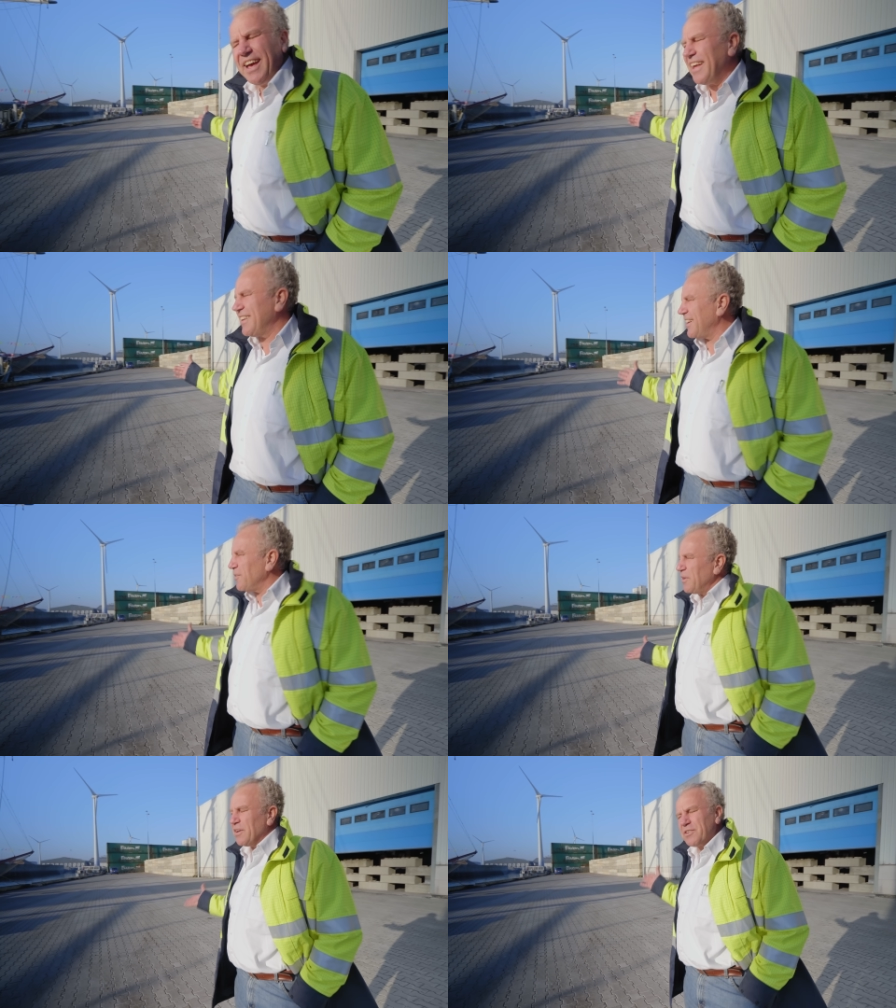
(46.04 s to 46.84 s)
and
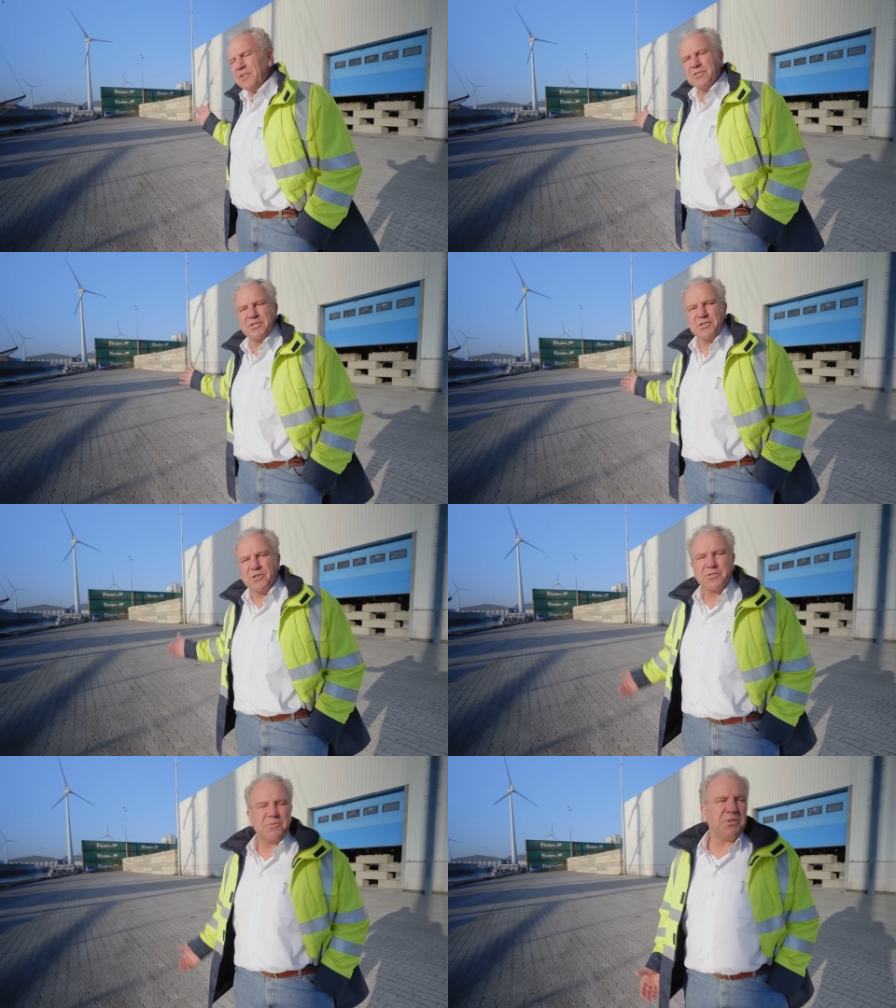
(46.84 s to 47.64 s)
that we are going to
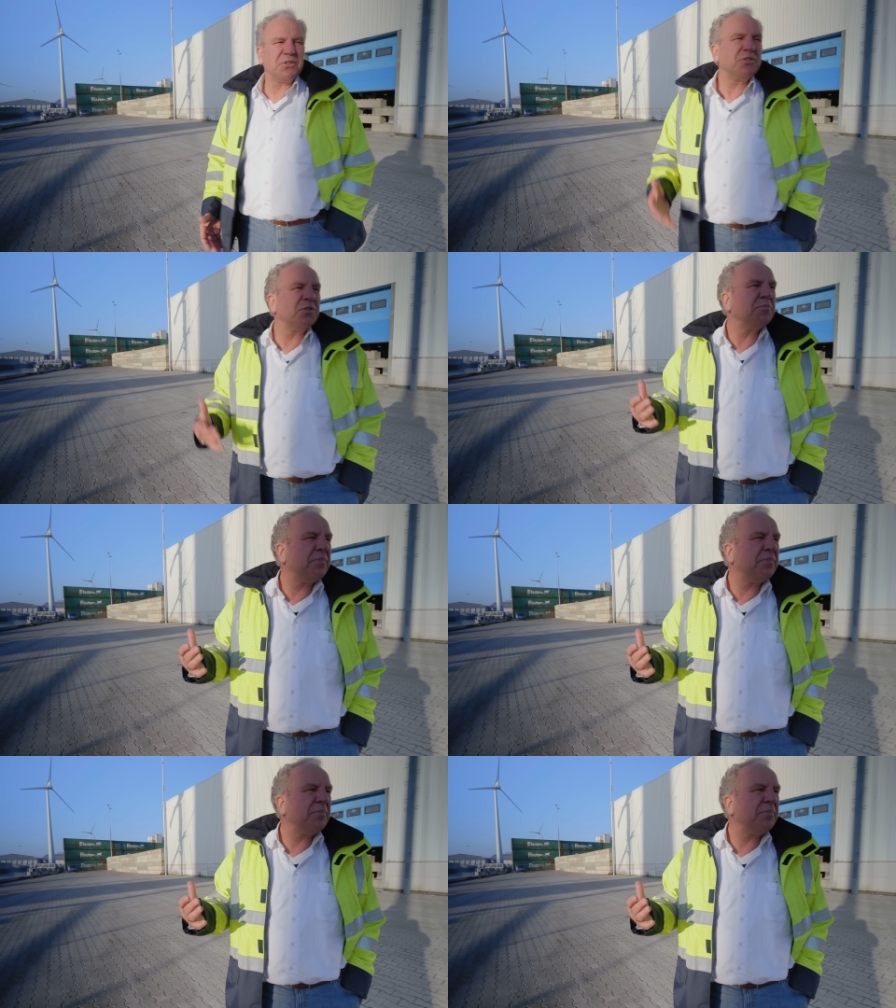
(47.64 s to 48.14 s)
contribute to a